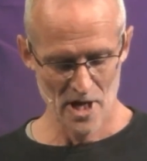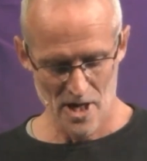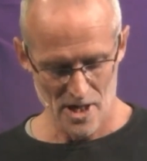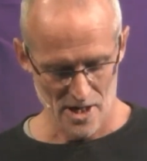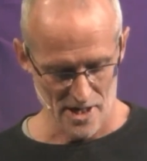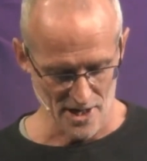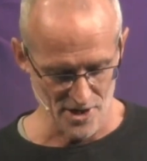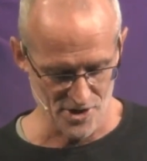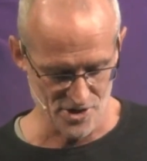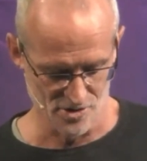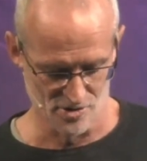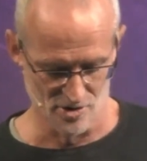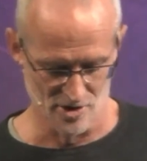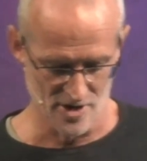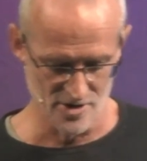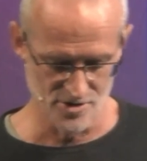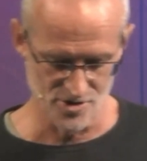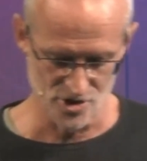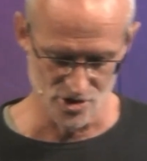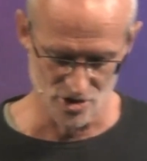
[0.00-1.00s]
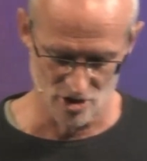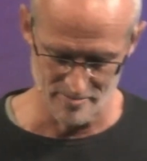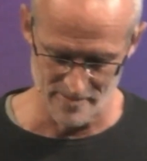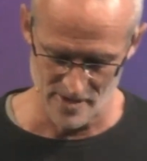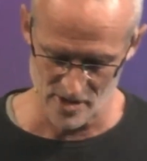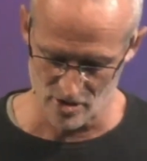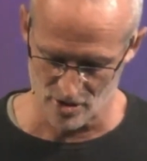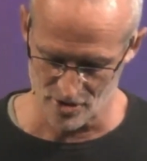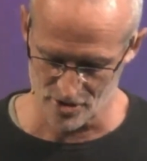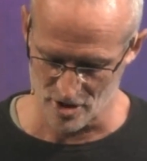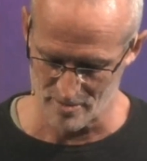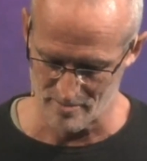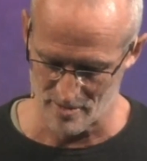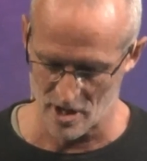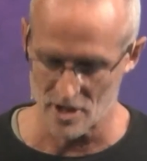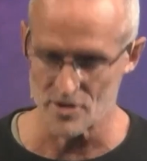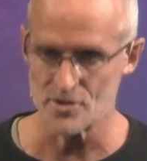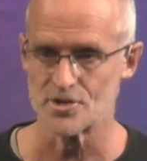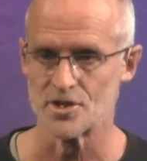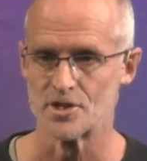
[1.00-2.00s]
Later on in Deuteronomy, God
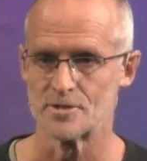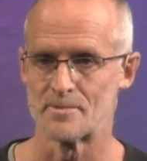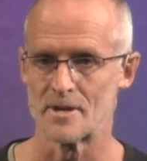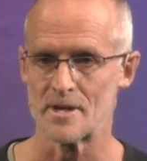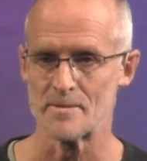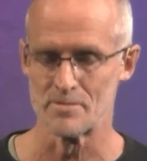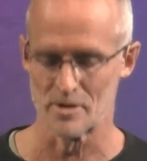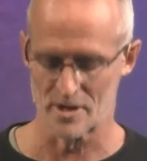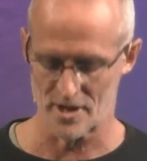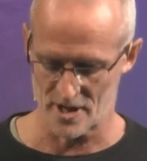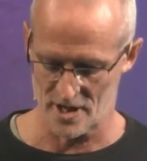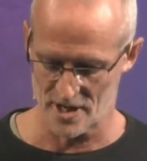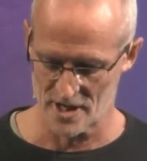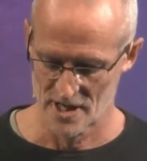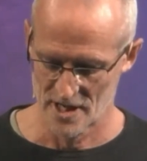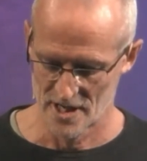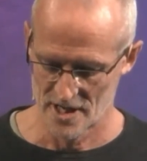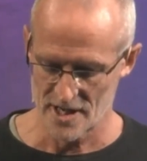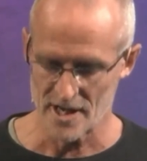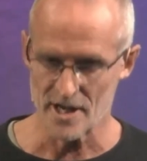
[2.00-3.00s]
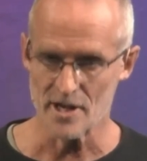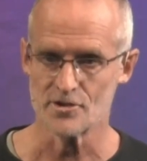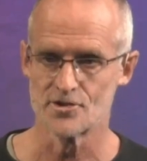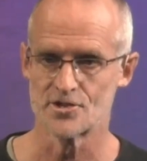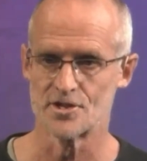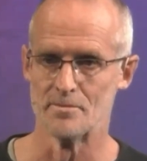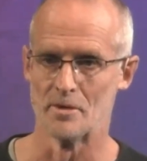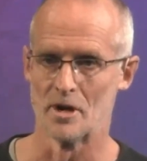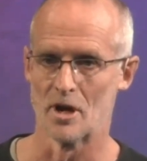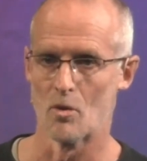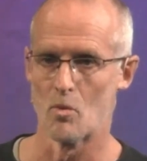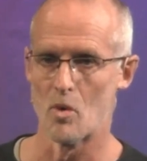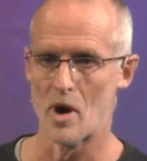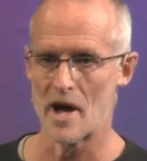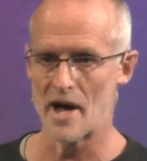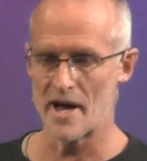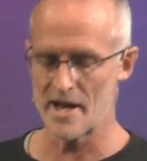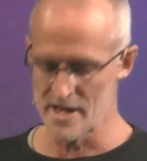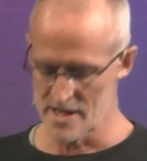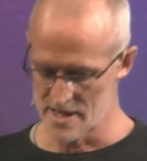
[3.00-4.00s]
commands his people in a similar
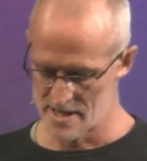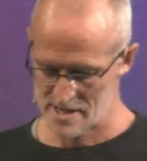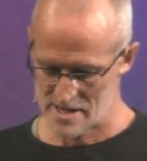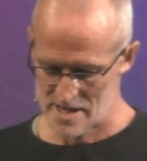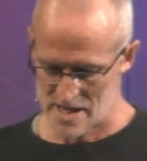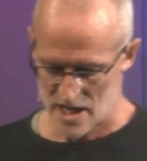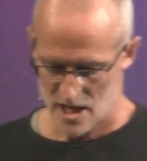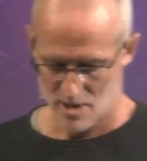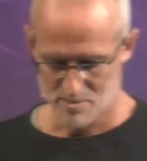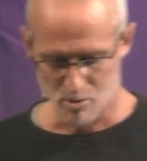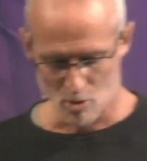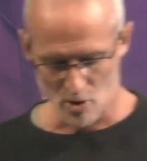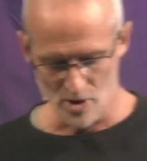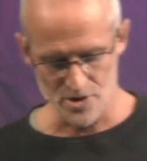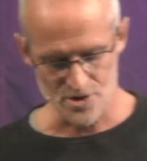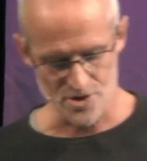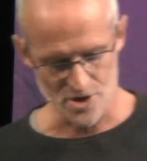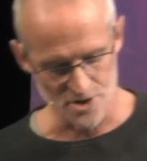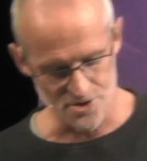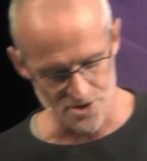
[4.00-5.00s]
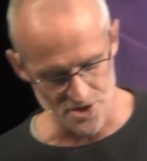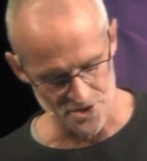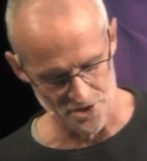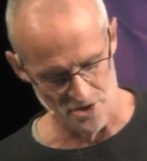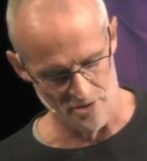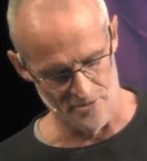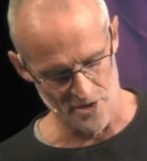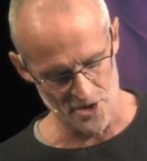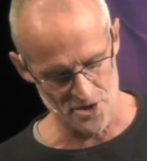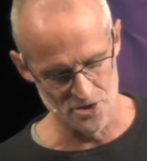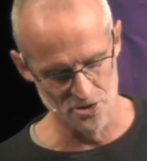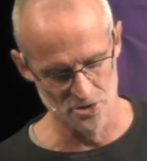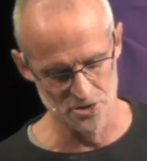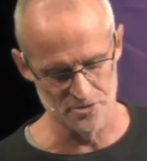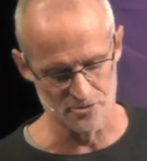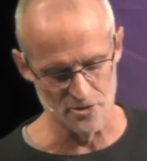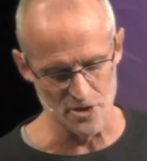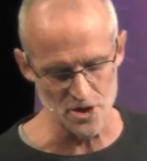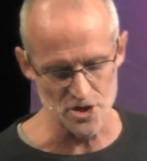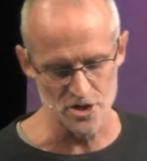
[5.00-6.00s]
way. Appoint judges and officials
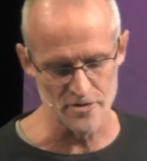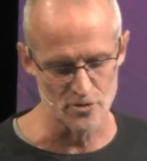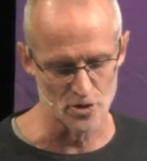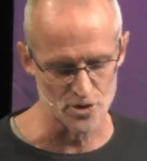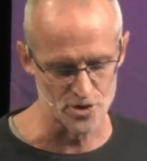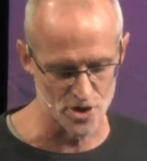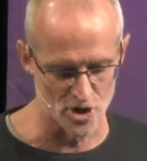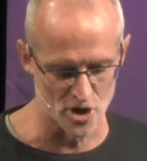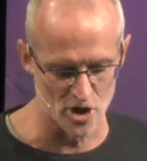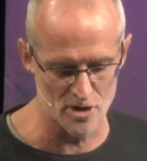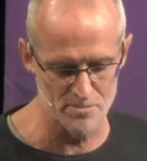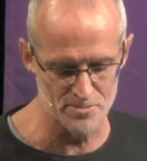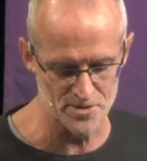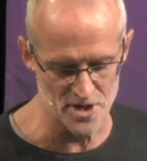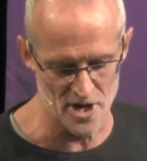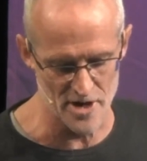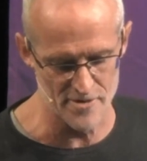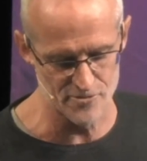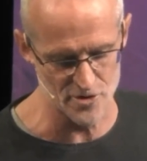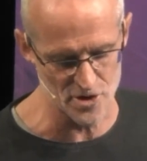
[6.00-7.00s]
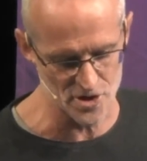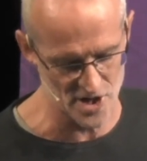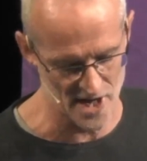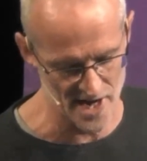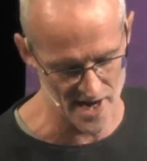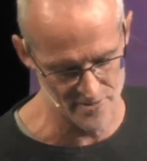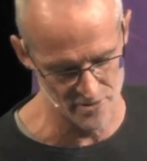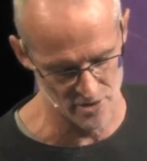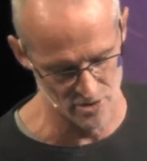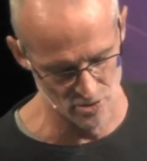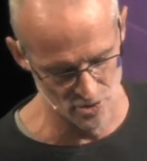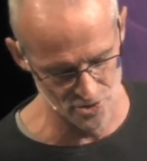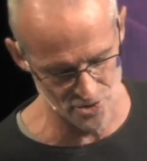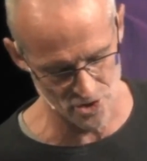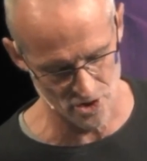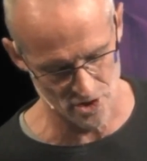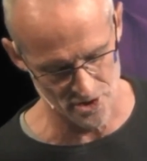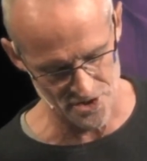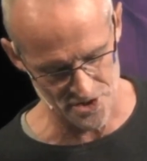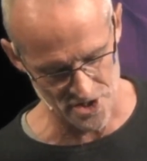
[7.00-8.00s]
for each of your tribes in every town the Lord your
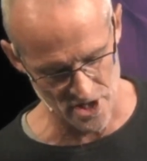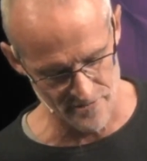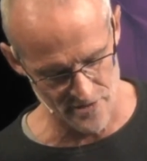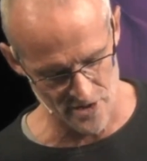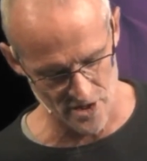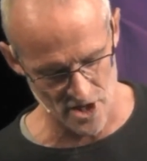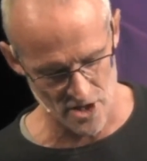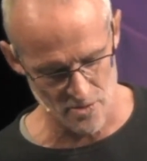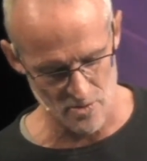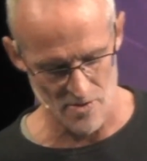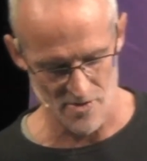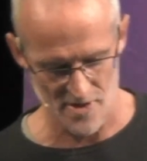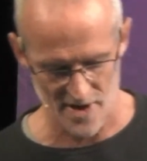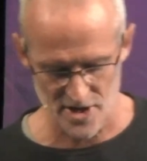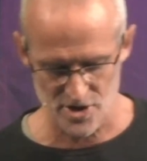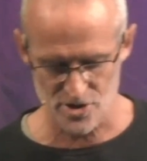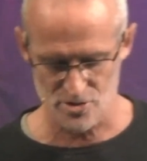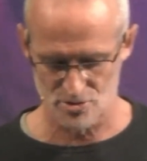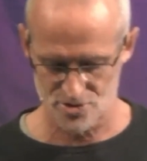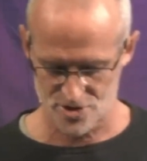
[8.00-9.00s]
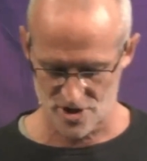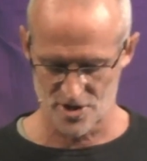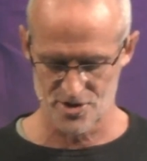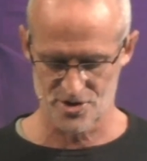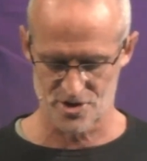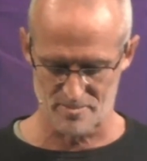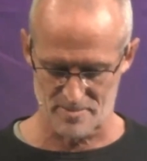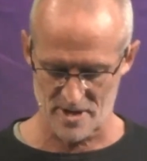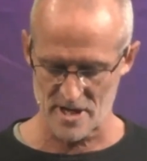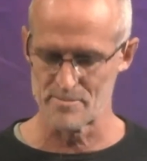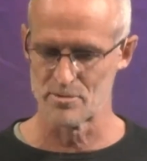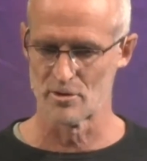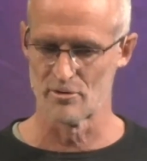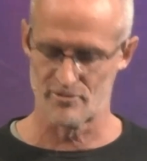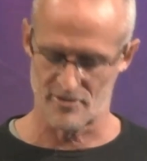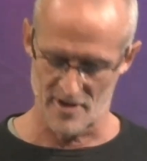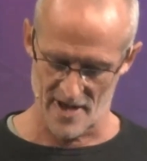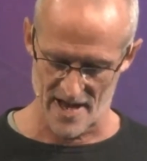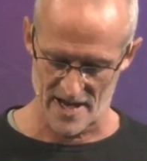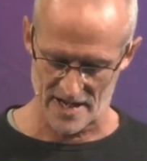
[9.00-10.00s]
God is giving you, and they shall judge the people
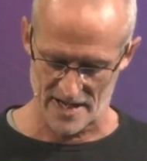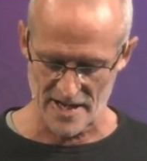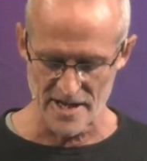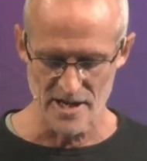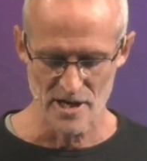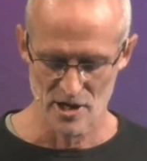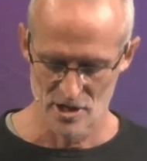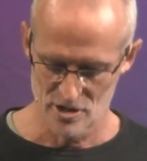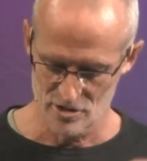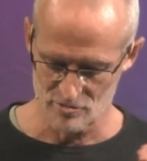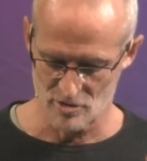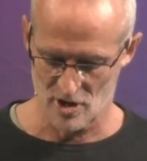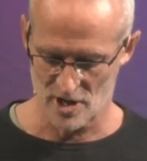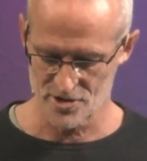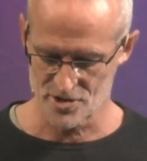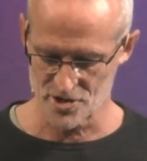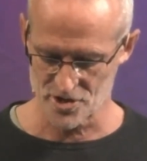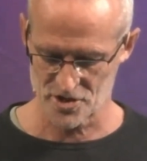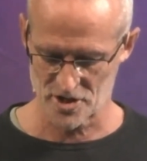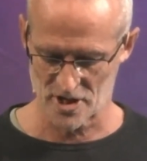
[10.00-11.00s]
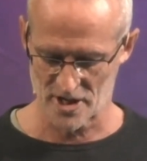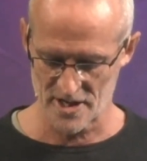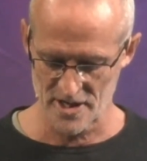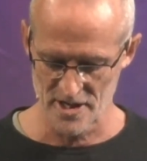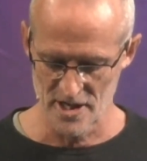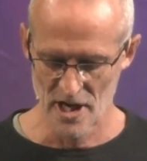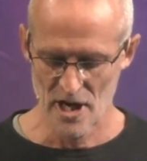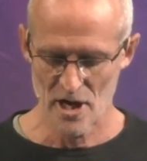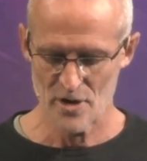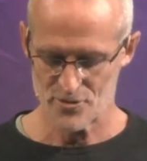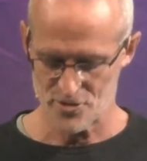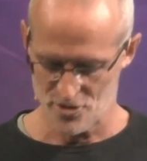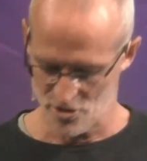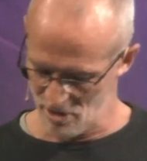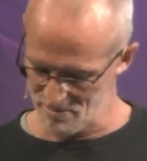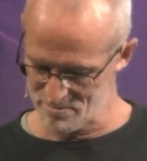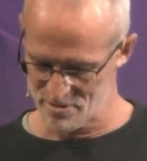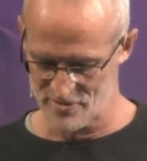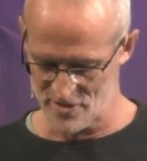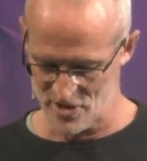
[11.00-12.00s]
fairly, righteously. Do
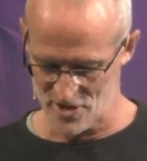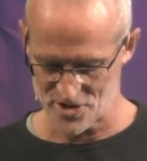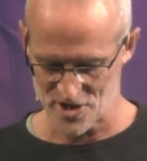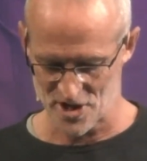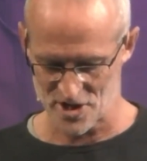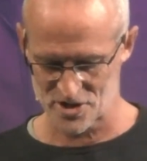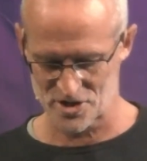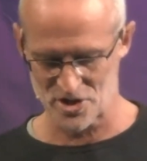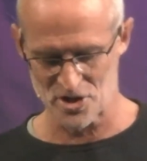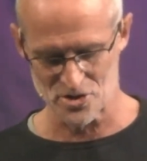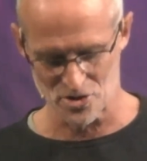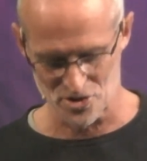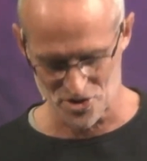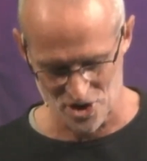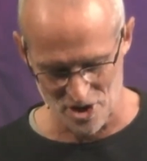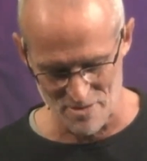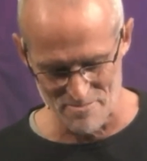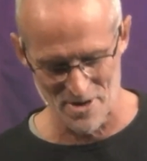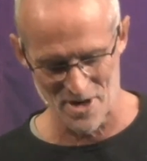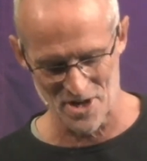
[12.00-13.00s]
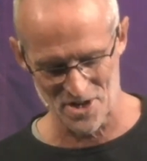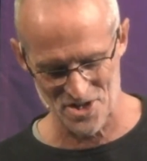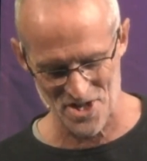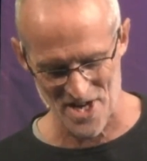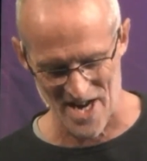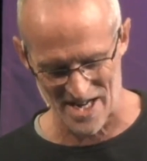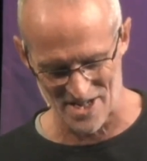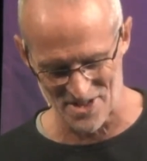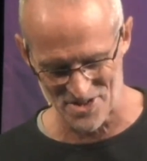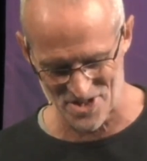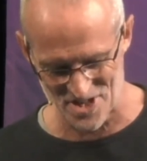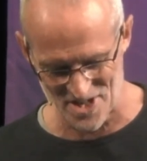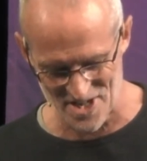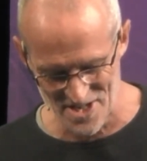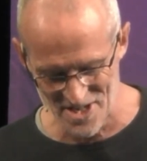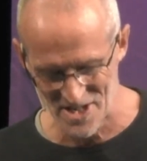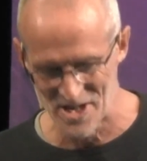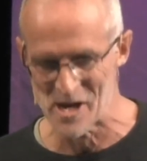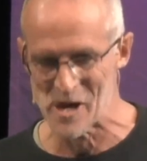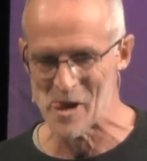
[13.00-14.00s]
not pervert justice or show
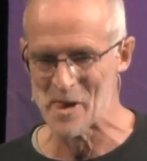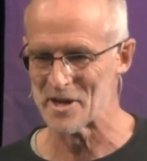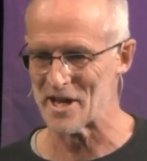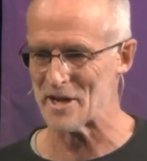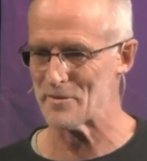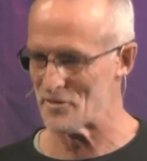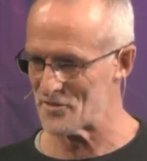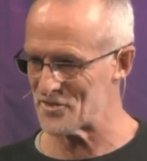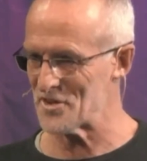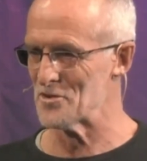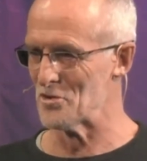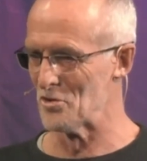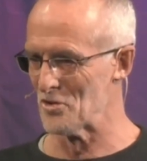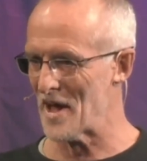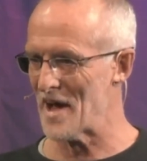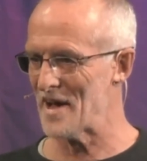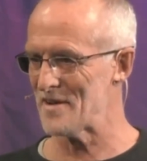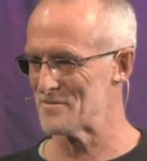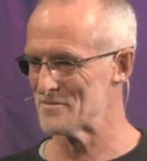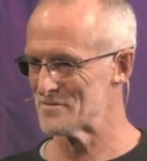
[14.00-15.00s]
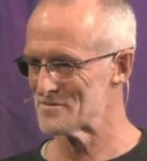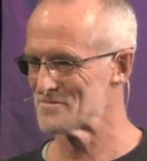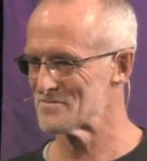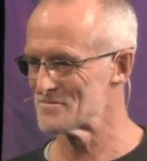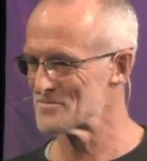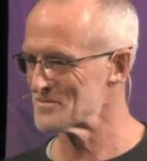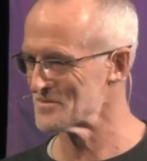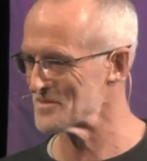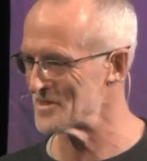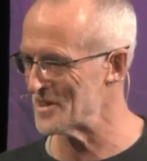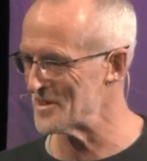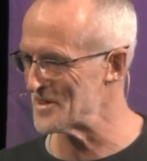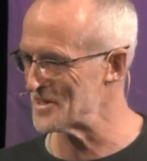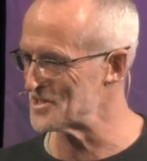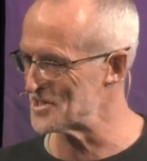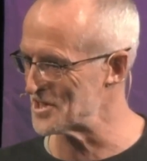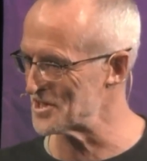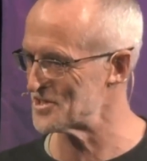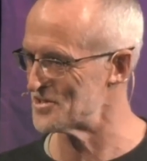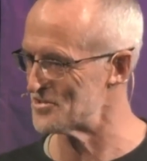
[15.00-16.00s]
partiality. Okay, we've seen all that. You know, this
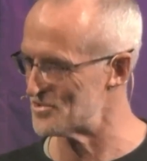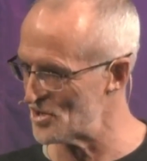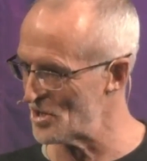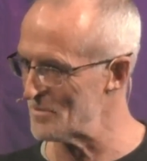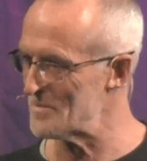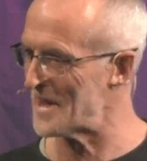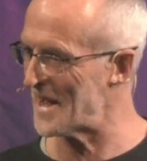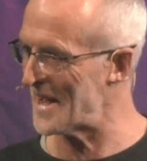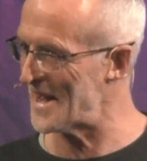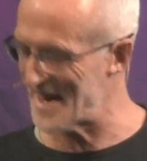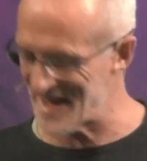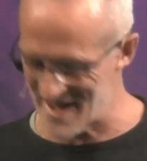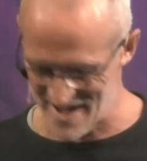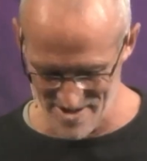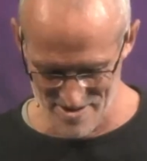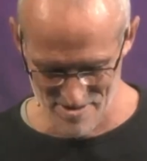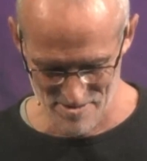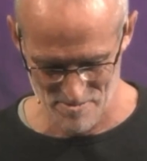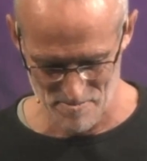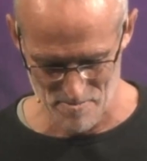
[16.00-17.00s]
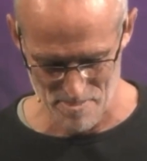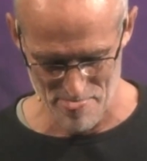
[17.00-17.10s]
is just drumming it in.